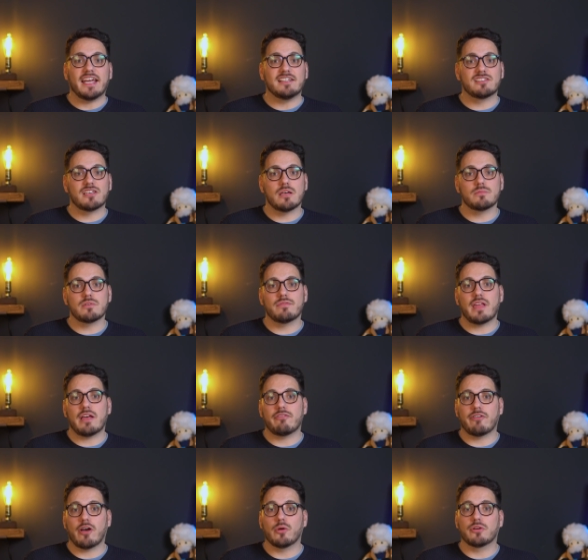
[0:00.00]
In terms of
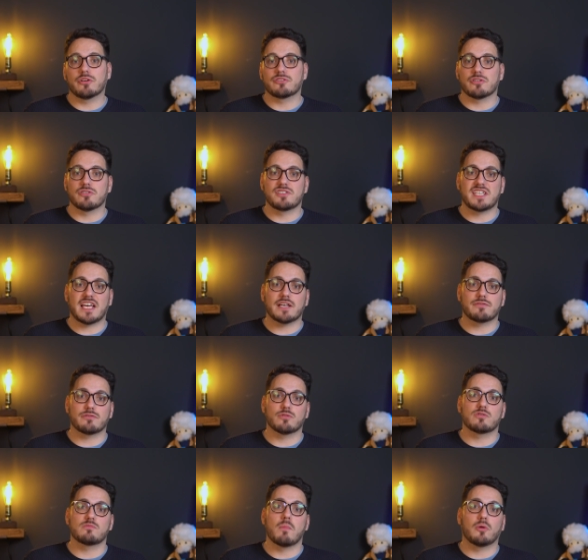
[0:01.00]
their focus on
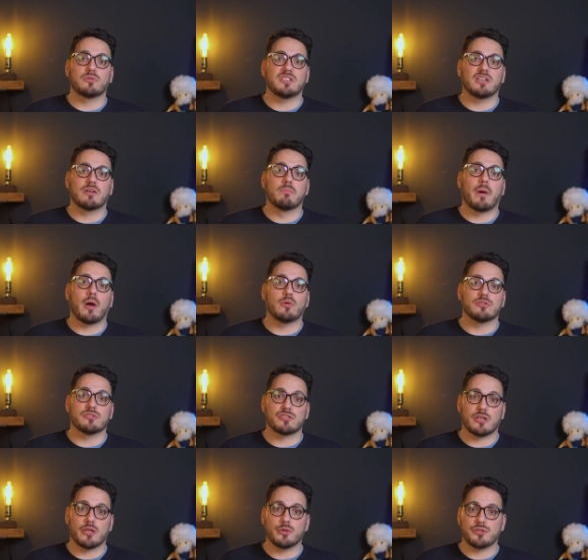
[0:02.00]
Salesforce multi
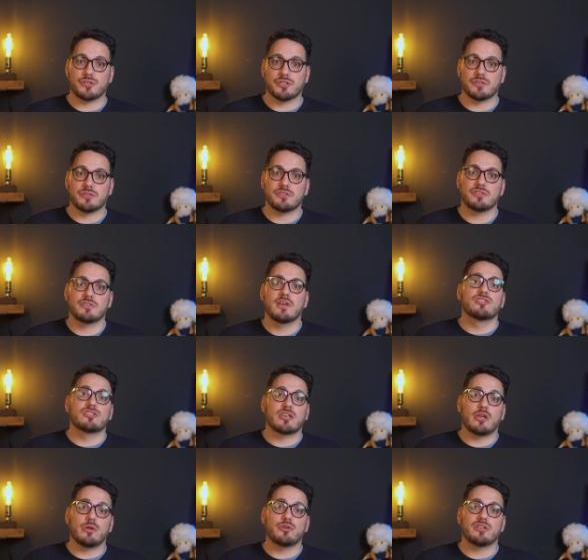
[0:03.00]
component solutions,
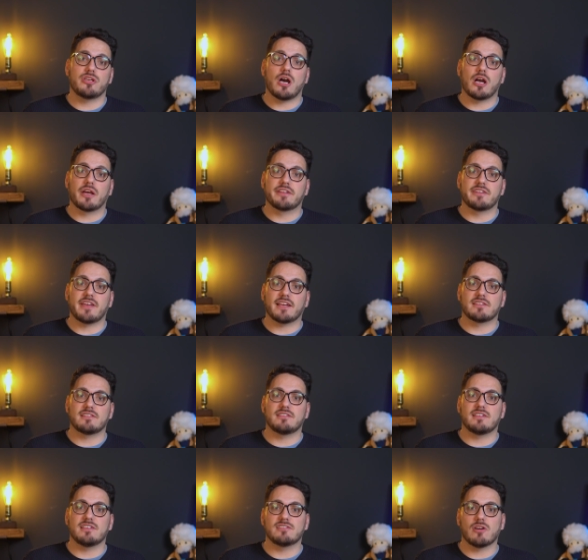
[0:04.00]
solution
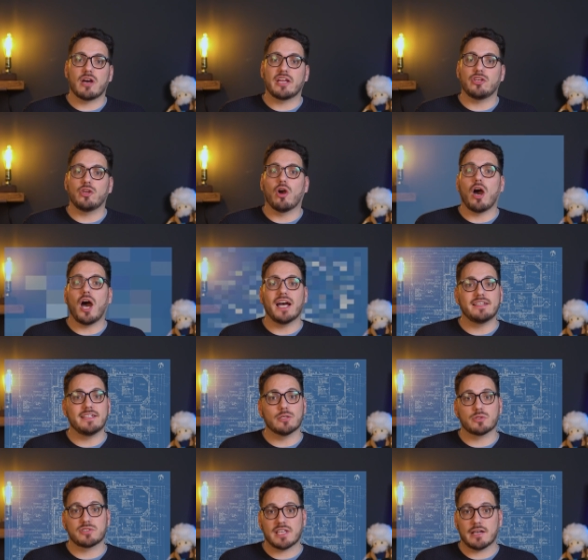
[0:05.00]
architects design your
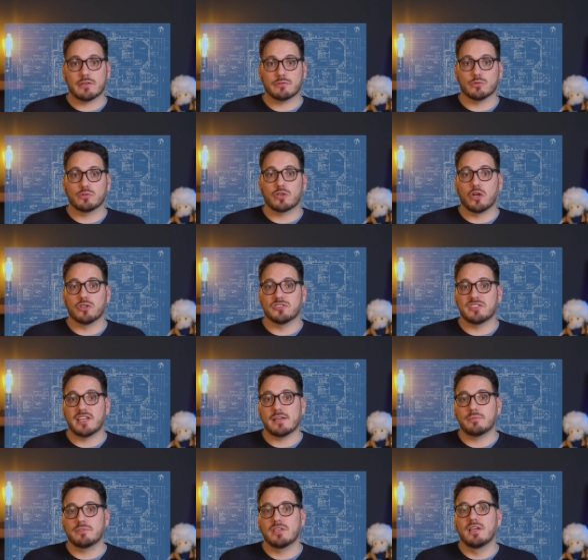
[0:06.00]
ideal Salesforce
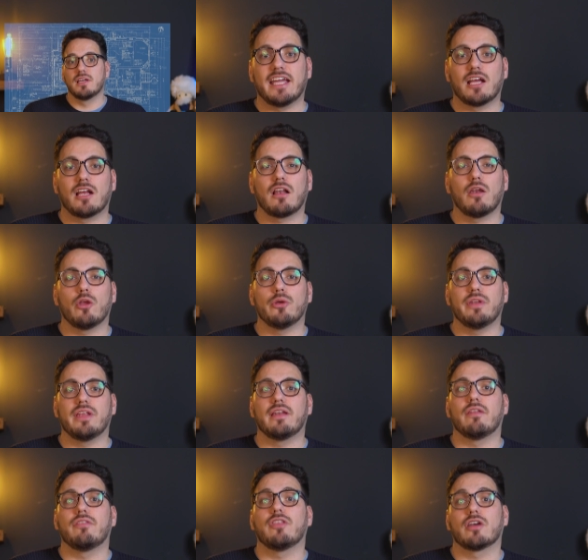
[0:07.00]
concept,
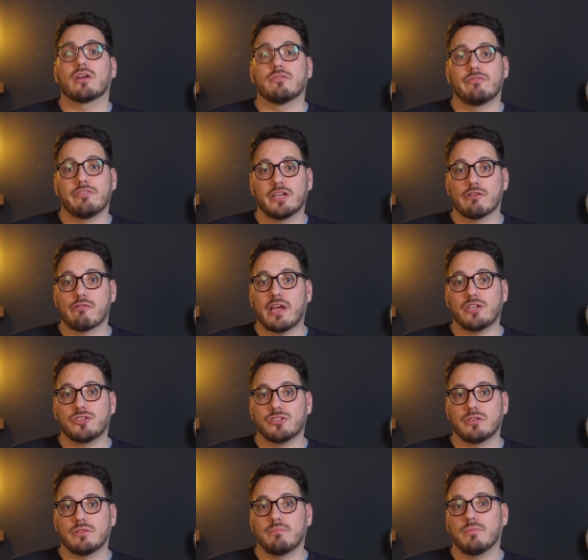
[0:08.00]
including the
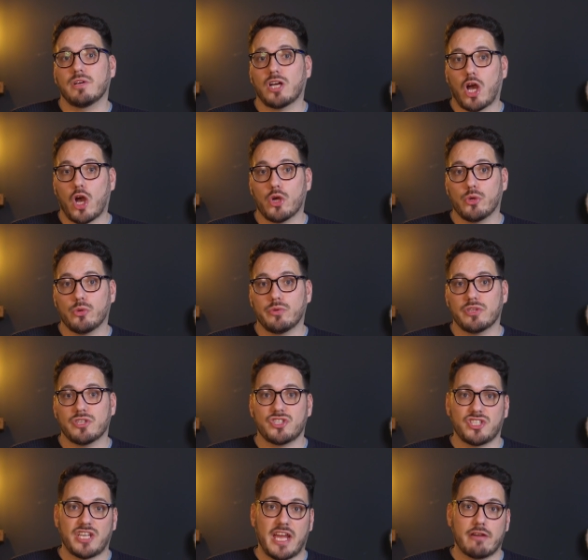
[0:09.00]
configuration, code,
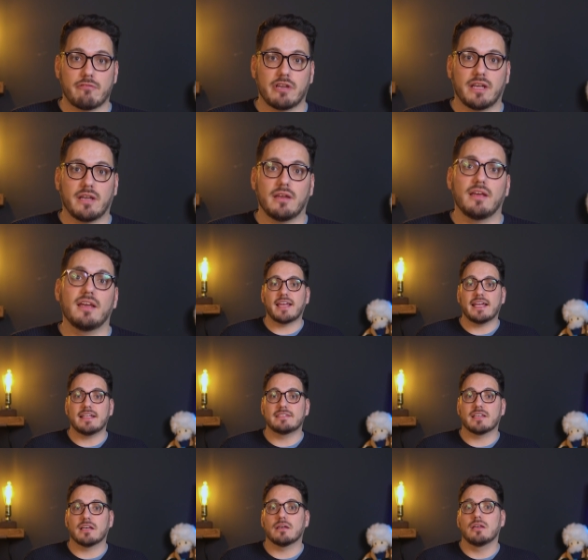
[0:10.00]
sharing,
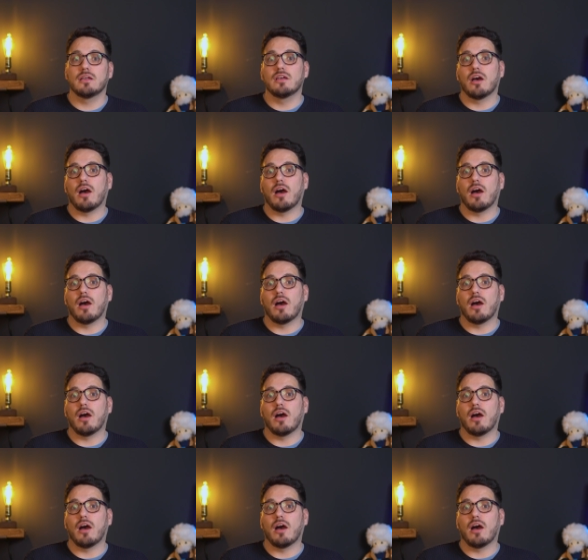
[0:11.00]
data,